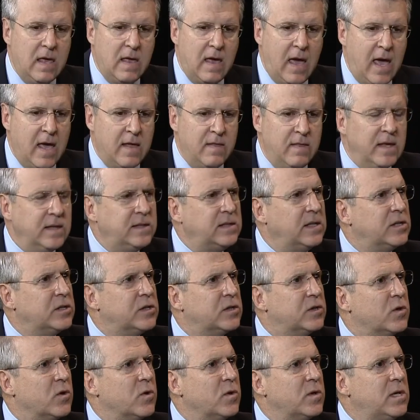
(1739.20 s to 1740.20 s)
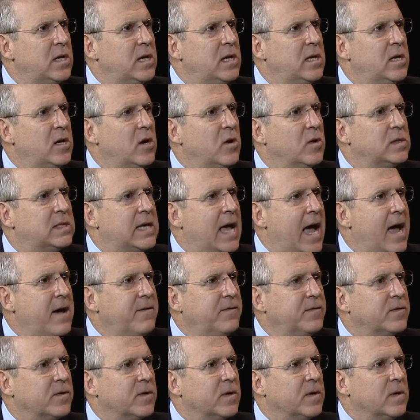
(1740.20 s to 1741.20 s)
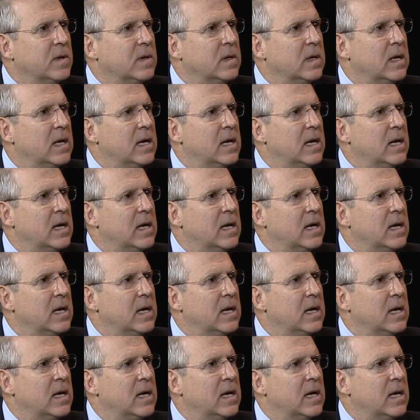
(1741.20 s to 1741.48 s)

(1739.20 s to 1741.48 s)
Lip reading: And this is 13 years after